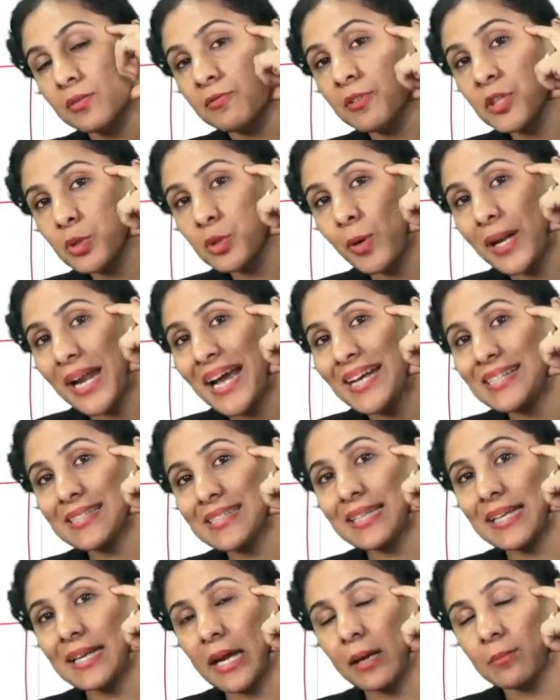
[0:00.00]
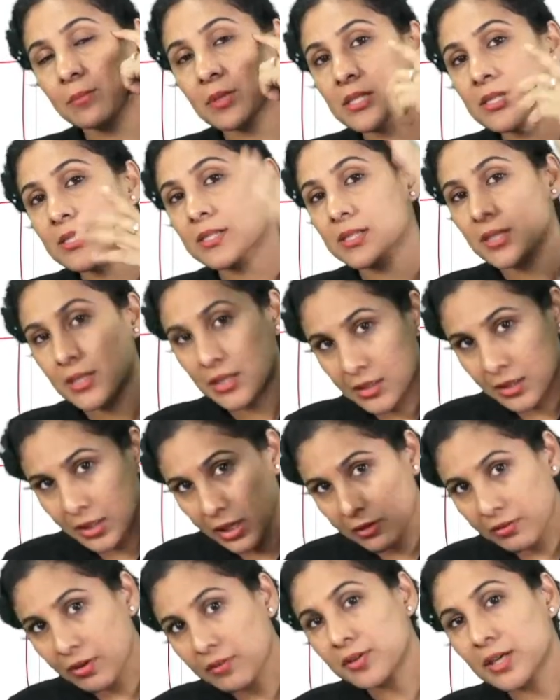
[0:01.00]
visualize the ramus,
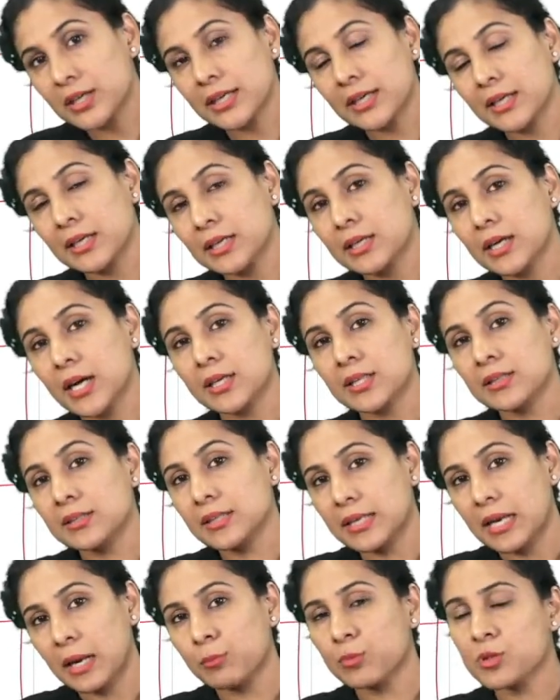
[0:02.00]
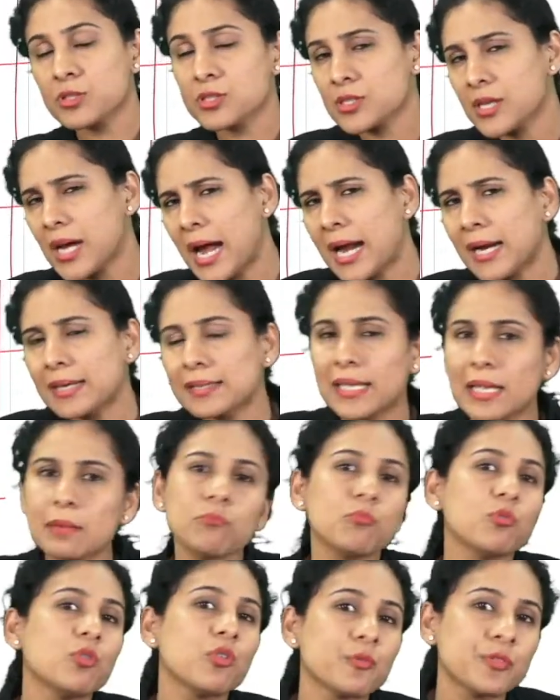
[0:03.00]
give a vertical cut in the ramus and
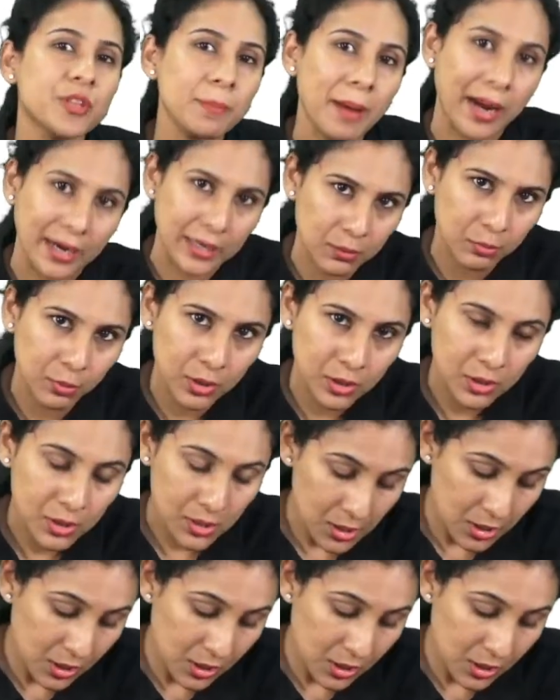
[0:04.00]
then move the mandible.